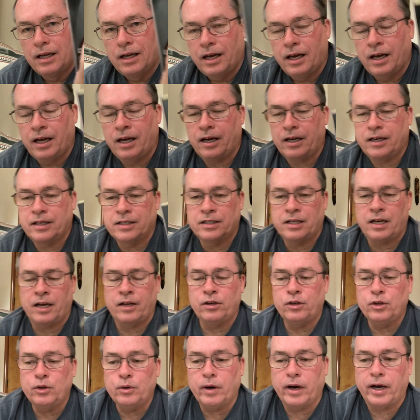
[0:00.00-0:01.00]
because I
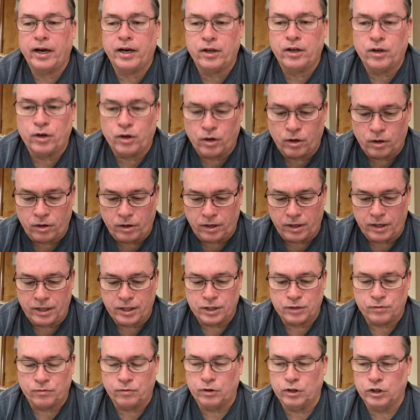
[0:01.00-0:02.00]
knew I had heard
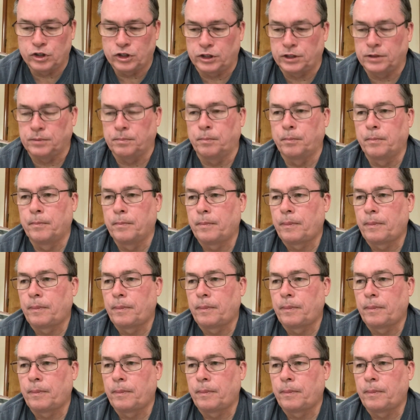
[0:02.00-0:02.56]
his version,